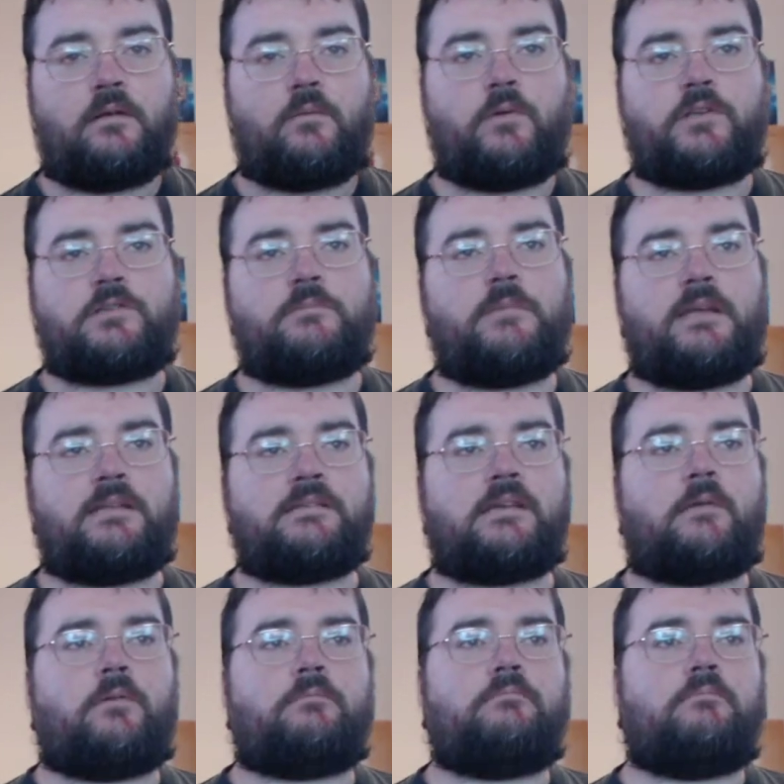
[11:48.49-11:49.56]
which means
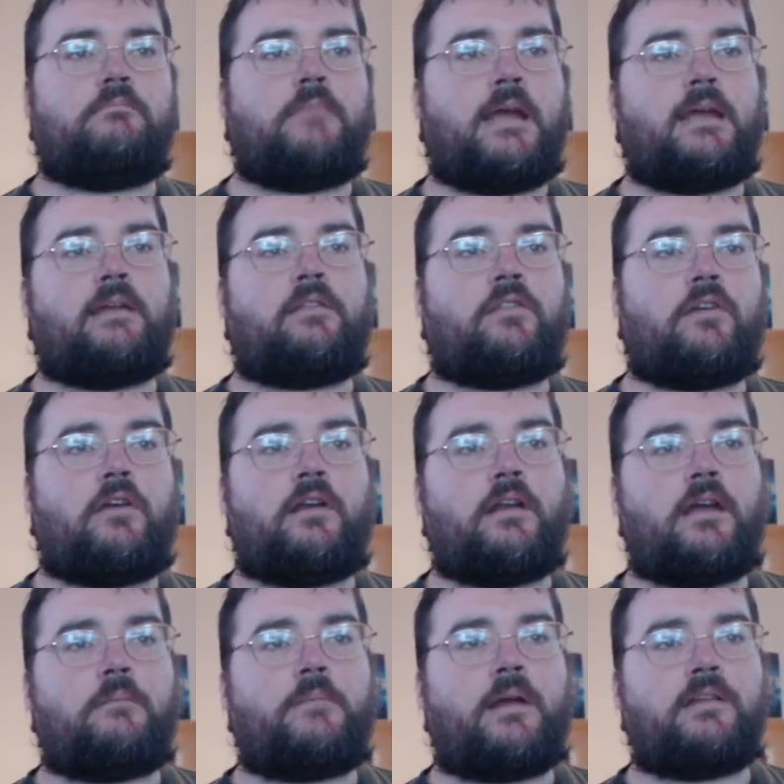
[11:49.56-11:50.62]
I made
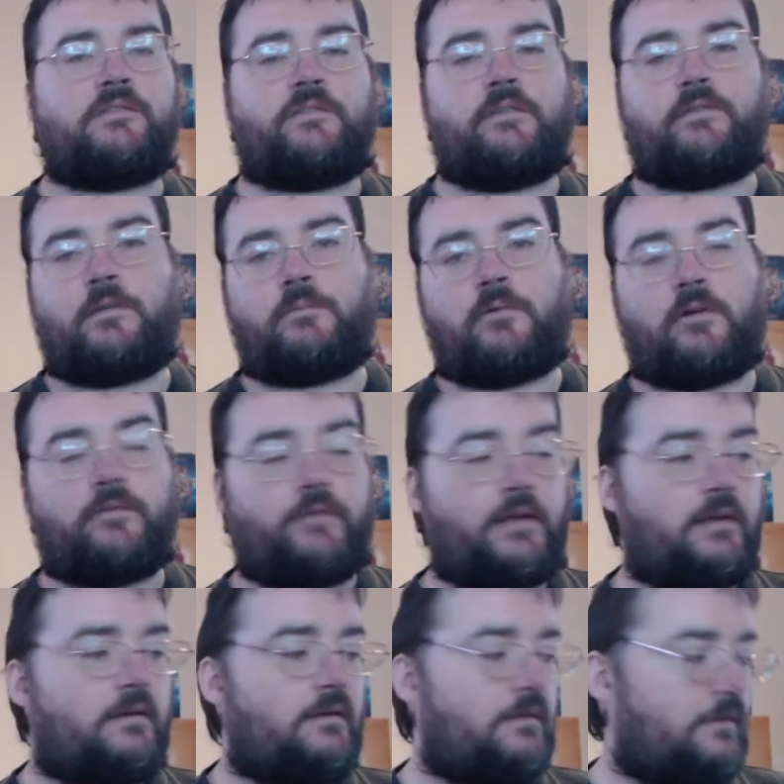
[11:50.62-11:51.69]
£39.50
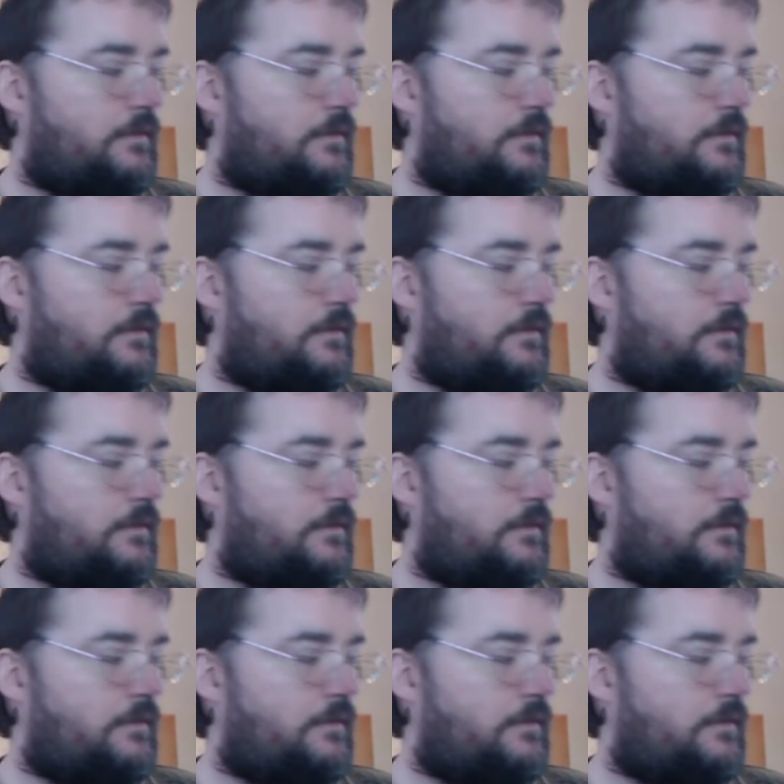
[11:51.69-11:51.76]
profit,